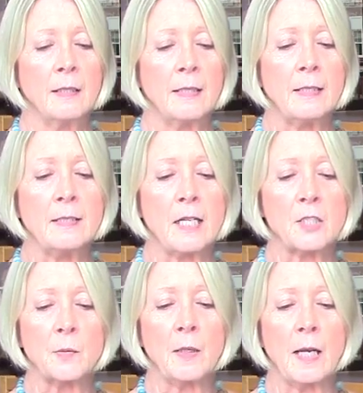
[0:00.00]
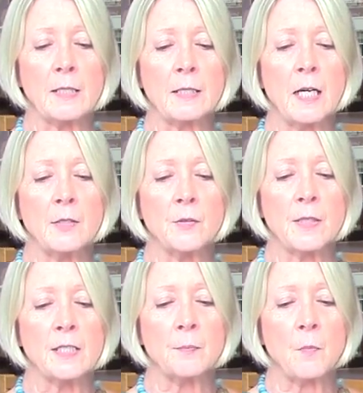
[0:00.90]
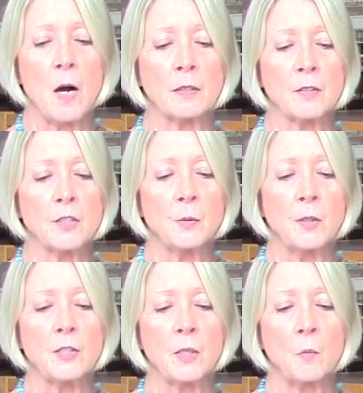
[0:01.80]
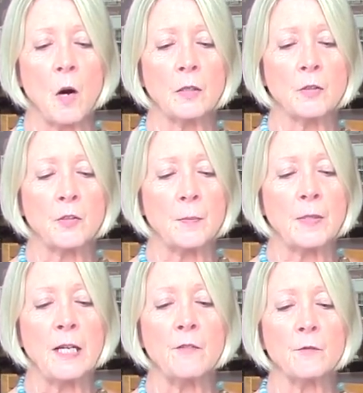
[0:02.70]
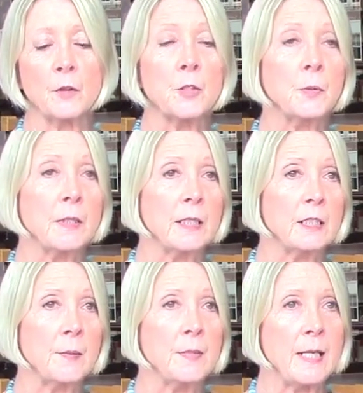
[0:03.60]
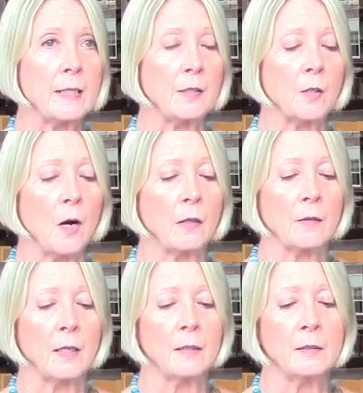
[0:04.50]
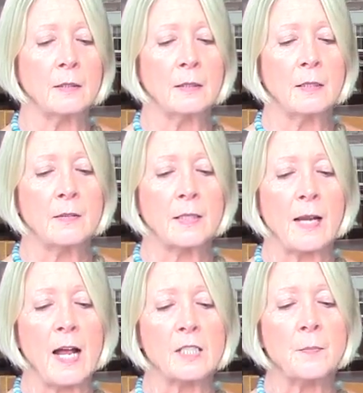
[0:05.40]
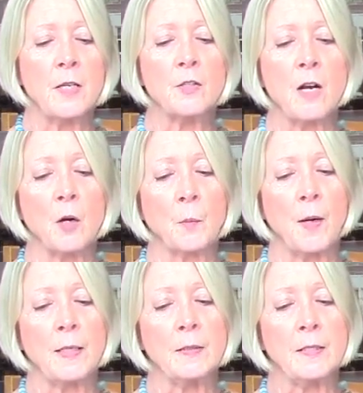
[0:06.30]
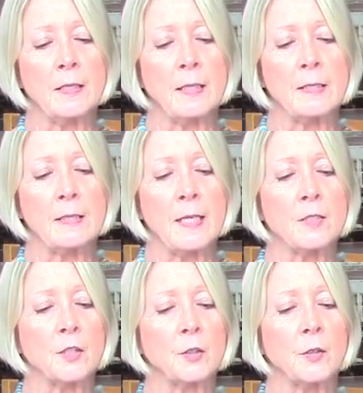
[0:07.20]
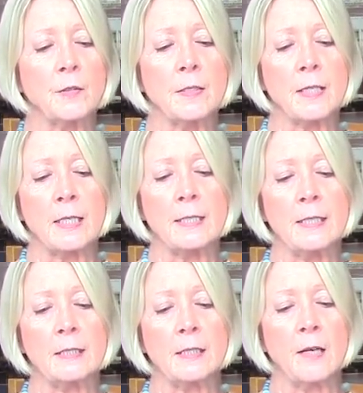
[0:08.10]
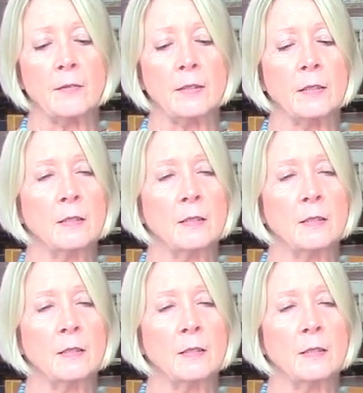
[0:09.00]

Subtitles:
In industrialized countries, modern sewage and water treatment have virtually eliminated cholera. The last major outbreak in the United States occurred in 1911.